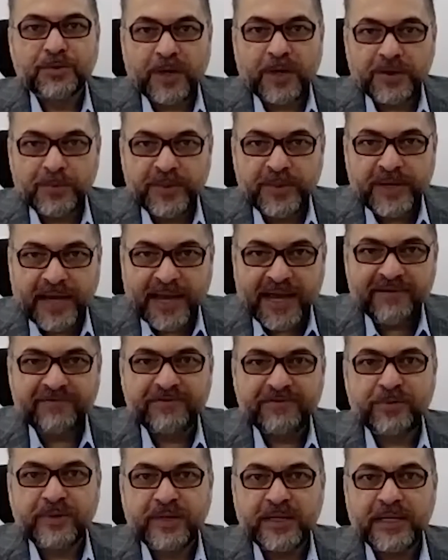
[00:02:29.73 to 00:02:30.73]
So what we
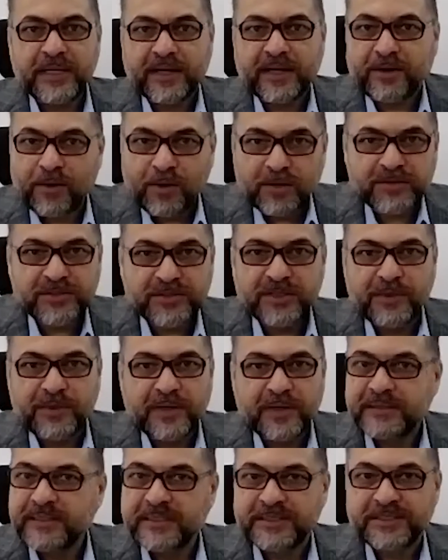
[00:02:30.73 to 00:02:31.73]
have today
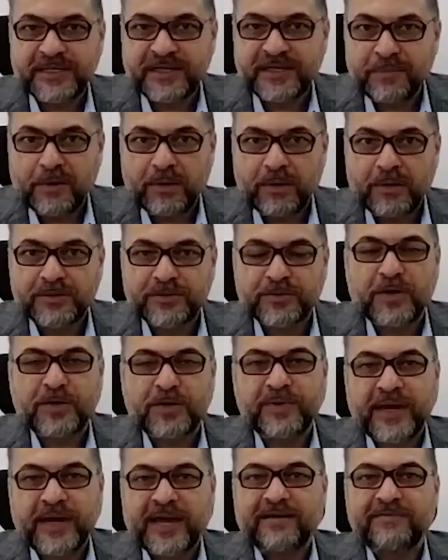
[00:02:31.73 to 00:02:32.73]
across the world is the same
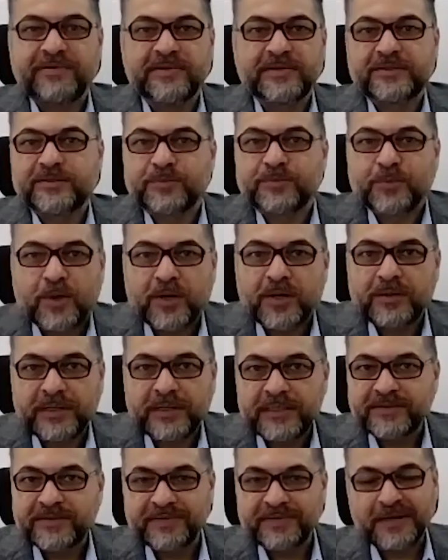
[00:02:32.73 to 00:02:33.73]
models. What we have is
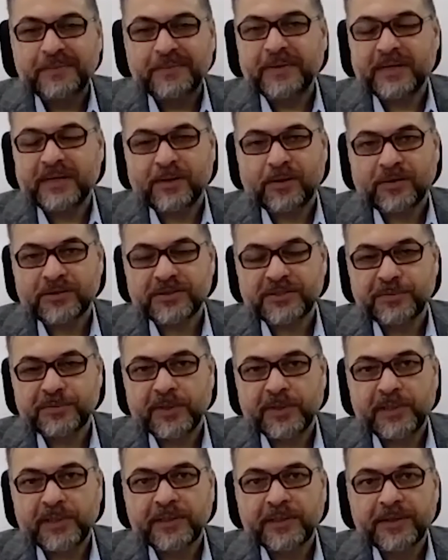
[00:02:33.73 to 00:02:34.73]
what is available
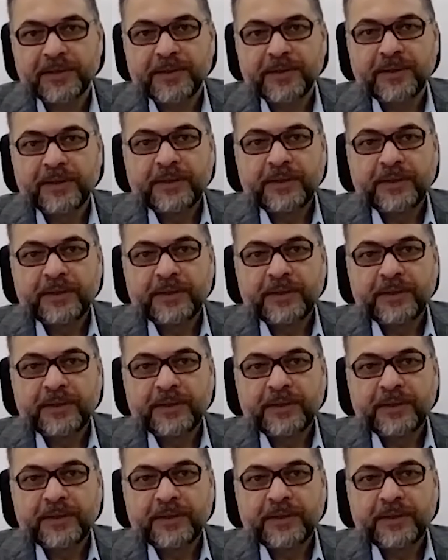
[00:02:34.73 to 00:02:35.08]
across the world.